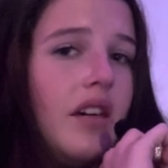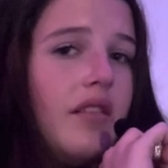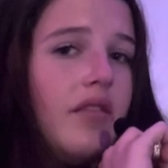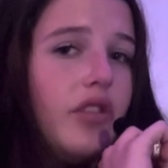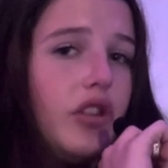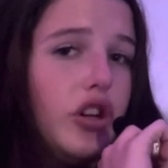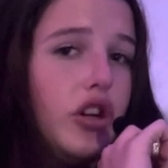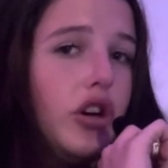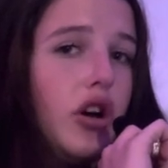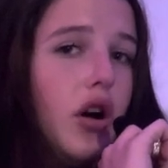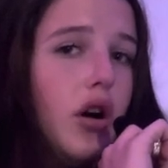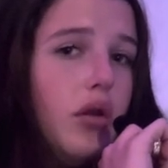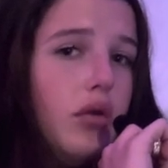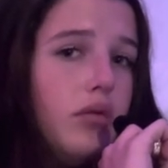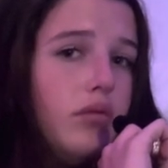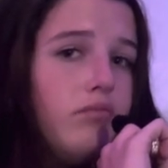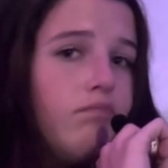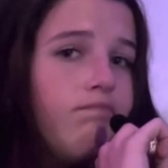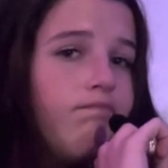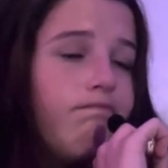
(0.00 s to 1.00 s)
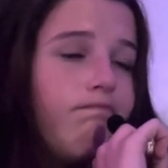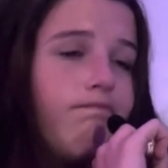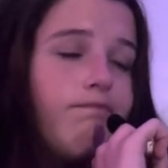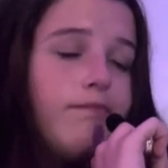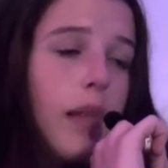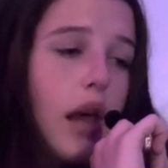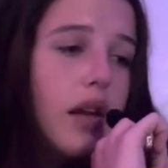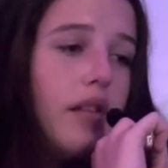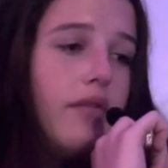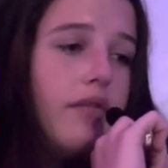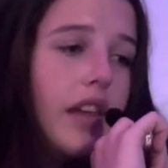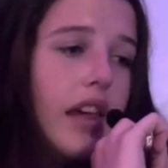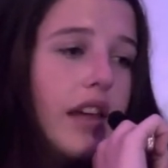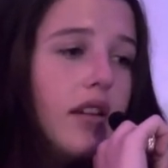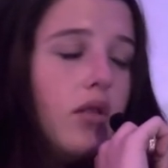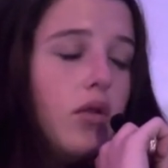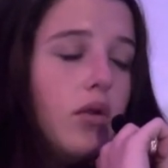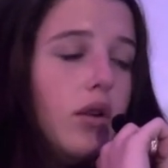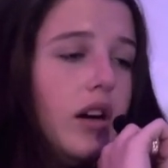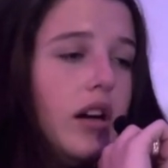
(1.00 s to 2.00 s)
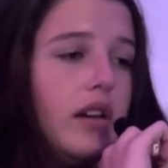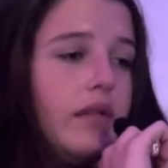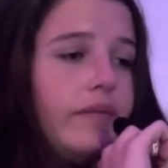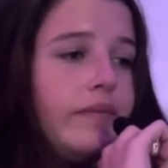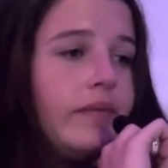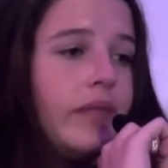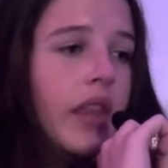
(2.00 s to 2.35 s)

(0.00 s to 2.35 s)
for your own benefit or